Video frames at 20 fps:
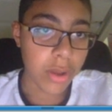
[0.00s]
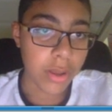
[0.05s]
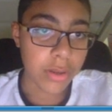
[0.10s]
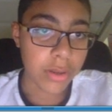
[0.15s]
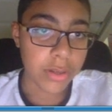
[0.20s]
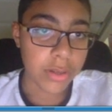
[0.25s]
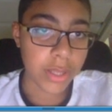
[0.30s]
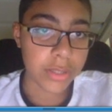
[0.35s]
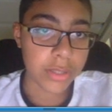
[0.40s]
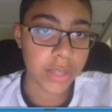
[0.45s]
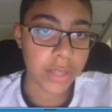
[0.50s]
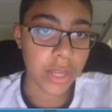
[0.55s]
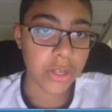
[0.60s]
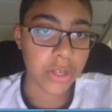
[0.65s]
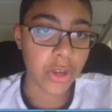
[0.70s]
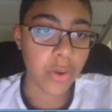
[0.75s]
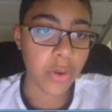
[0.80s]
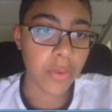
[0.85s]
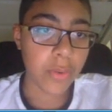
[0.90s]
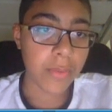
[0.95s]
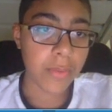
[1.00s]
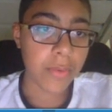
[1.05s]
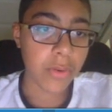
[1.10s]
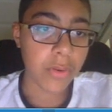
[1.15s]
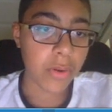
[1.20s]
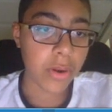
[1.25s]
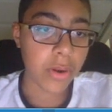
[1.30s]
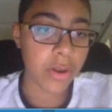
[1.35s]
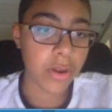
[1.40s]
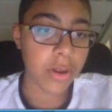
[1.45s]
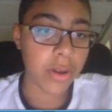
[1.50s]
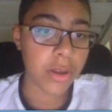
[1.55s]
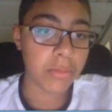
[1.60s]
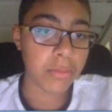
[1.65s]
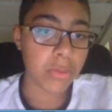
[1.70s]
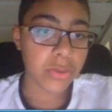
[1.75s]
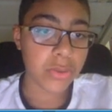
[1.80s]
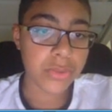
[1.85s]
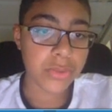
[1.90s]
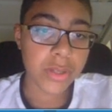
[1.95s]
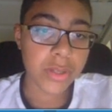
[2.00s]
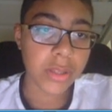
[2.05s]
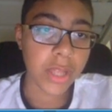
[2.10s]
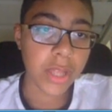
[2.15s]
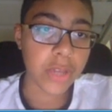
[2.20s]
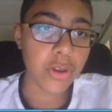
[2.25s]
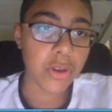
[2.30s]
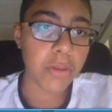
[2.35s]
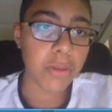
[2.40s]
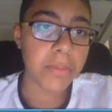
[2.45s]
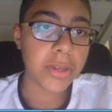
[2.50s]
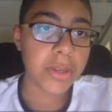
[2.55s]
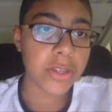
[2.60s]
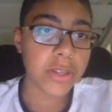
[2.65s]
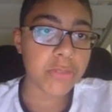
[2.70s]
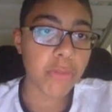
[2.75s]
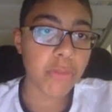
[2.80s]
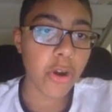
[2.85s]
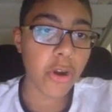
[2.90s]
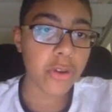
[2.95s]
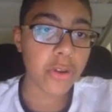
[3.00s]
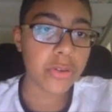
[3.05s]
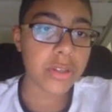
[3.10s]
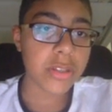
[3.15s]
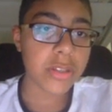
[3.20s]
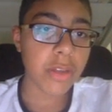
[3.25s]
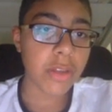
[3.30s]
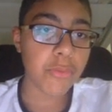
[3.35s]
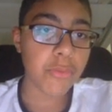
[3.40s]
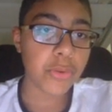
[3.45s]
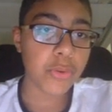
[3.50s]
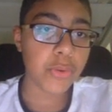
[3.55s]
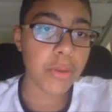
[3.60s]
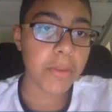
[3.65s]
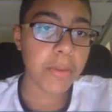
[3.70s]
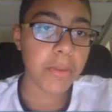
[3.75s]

Nintendo, and mostly LEGO, because Mario doesn't have a creepy